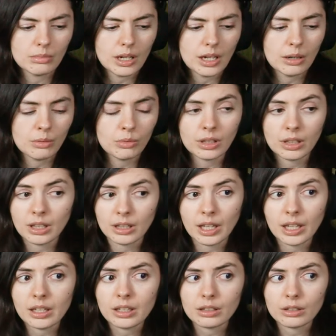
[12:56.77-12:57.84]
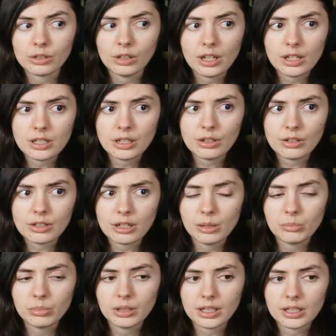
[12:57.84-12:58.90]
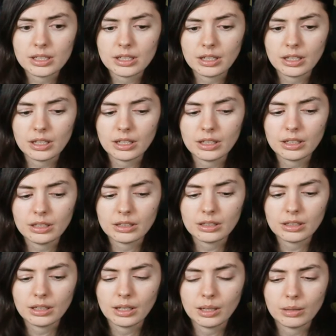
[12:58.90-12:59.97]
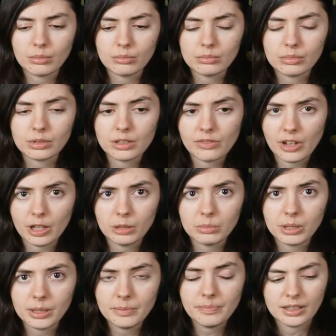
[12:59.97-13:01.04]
I really like Crosshair's complexity development.